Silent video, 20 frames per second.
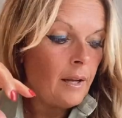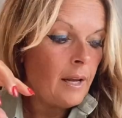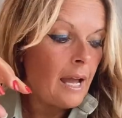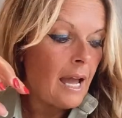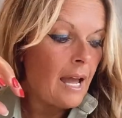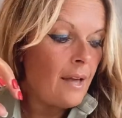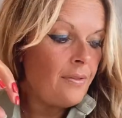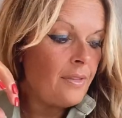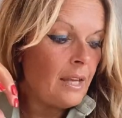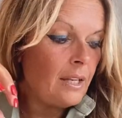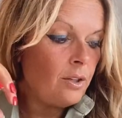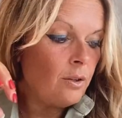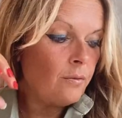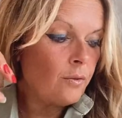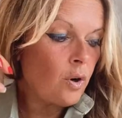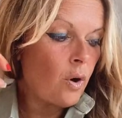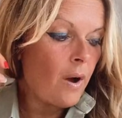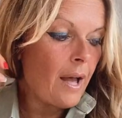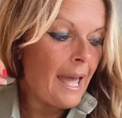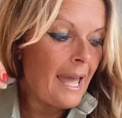And then you've
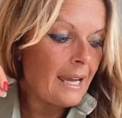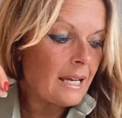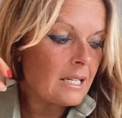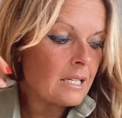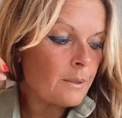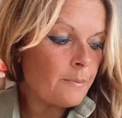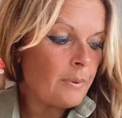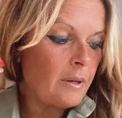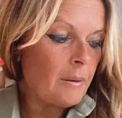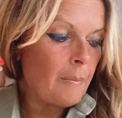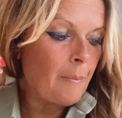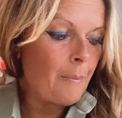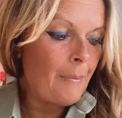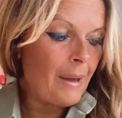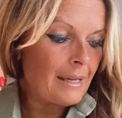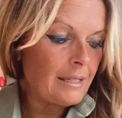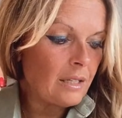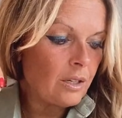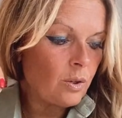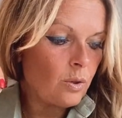got Expert
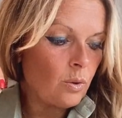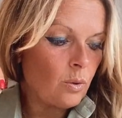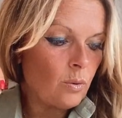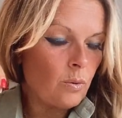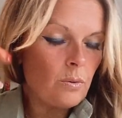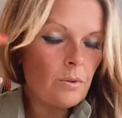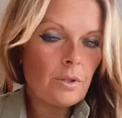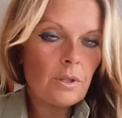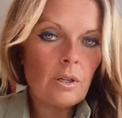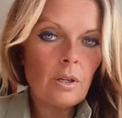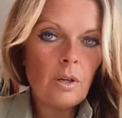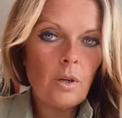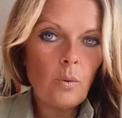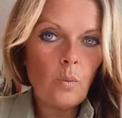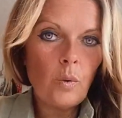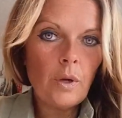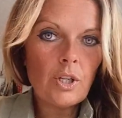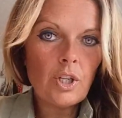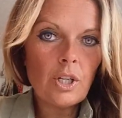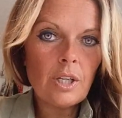Medicals,
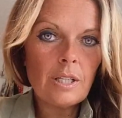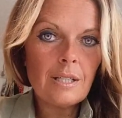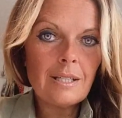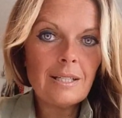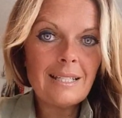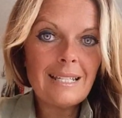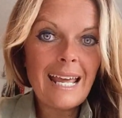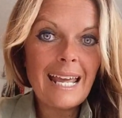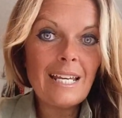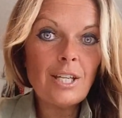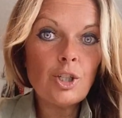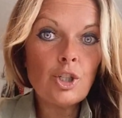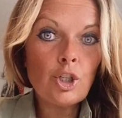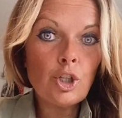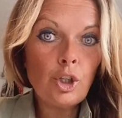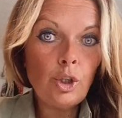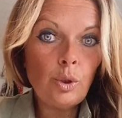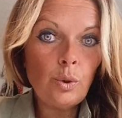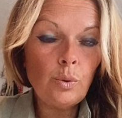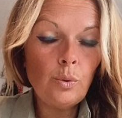which is day
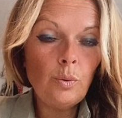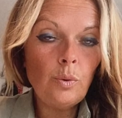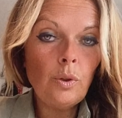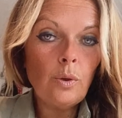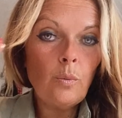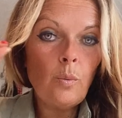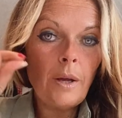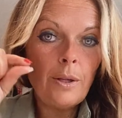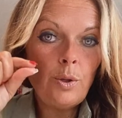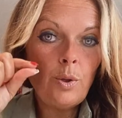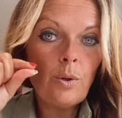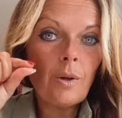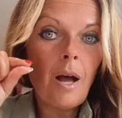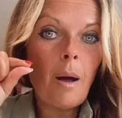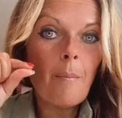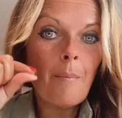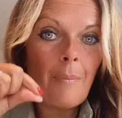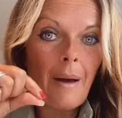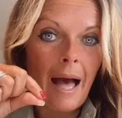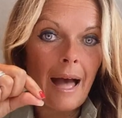2 when you
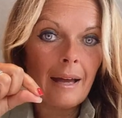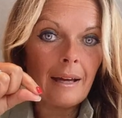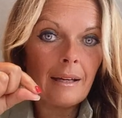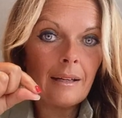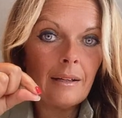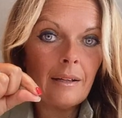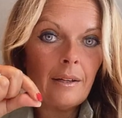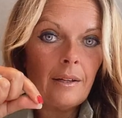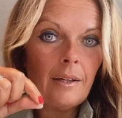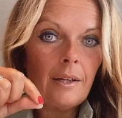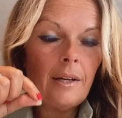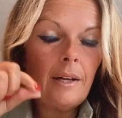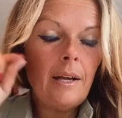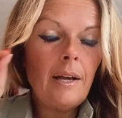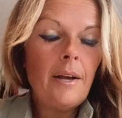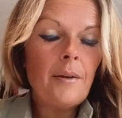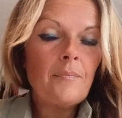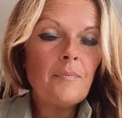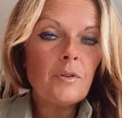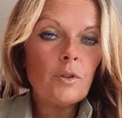come back,
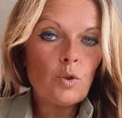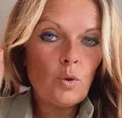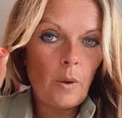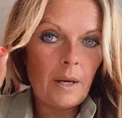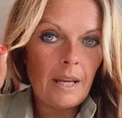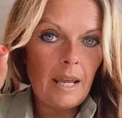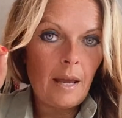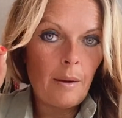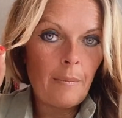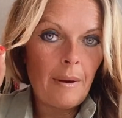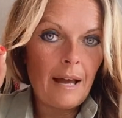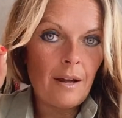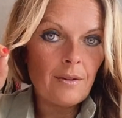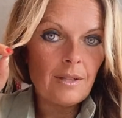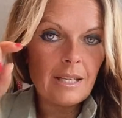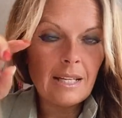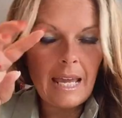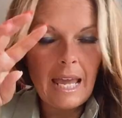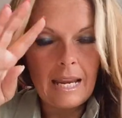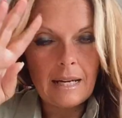£28
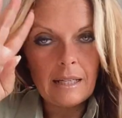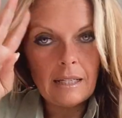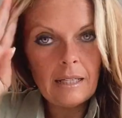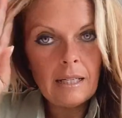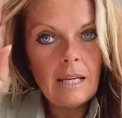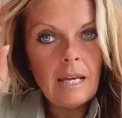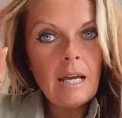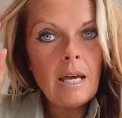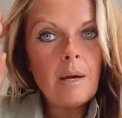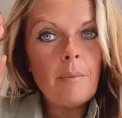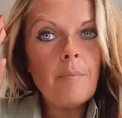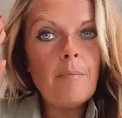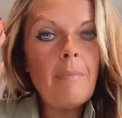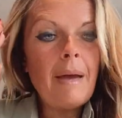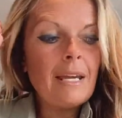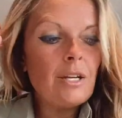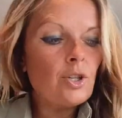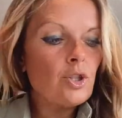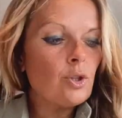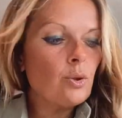again.
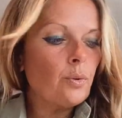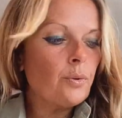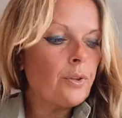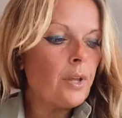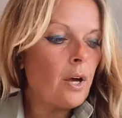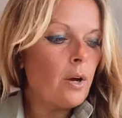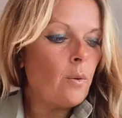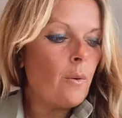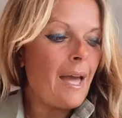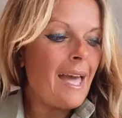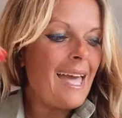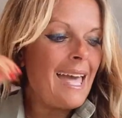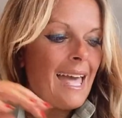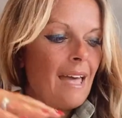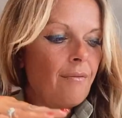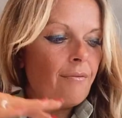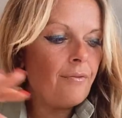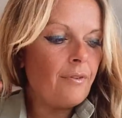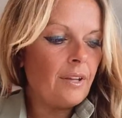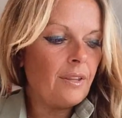Make sure though
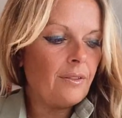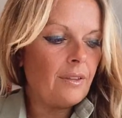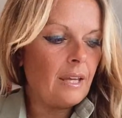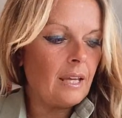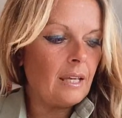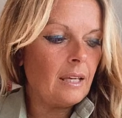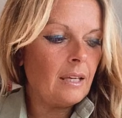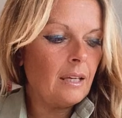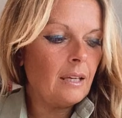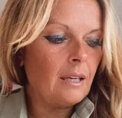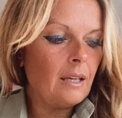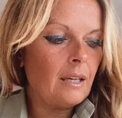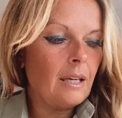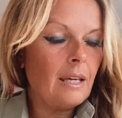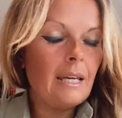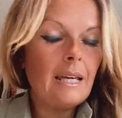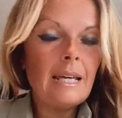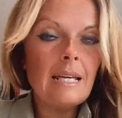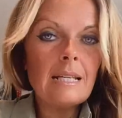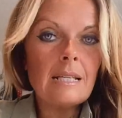everything
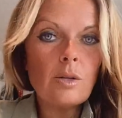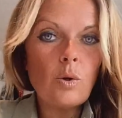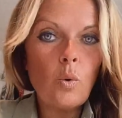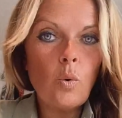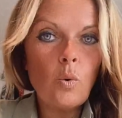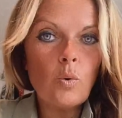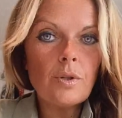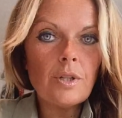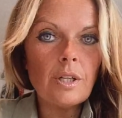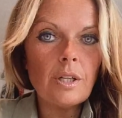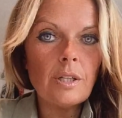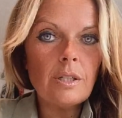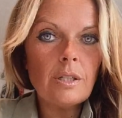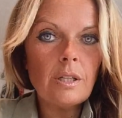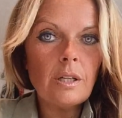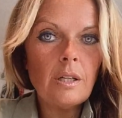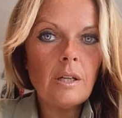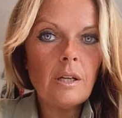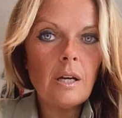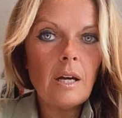is ordered,
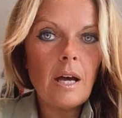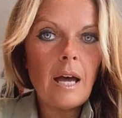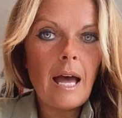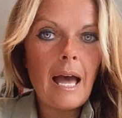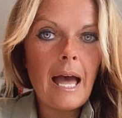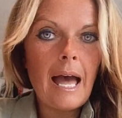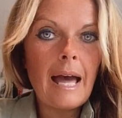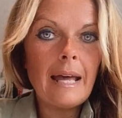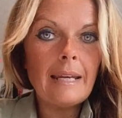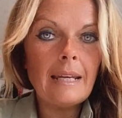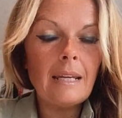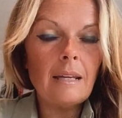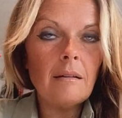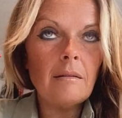and